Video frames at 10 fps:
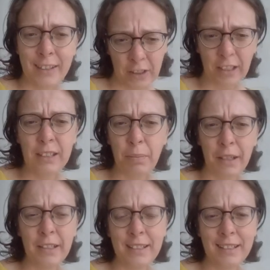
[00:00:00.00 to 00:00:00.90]
does a
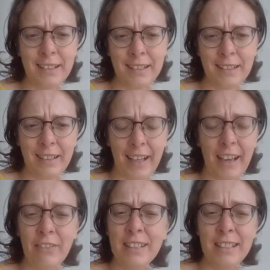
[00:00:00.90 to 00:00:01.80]
person
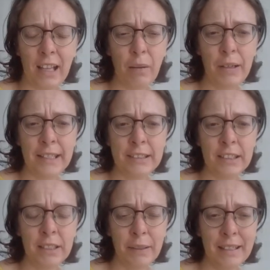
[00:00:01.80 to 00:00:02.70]
even celebrate
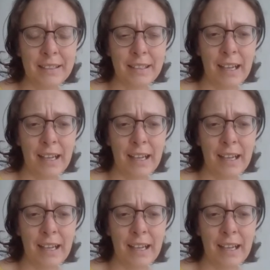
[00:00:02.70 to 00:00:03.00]
Christmas?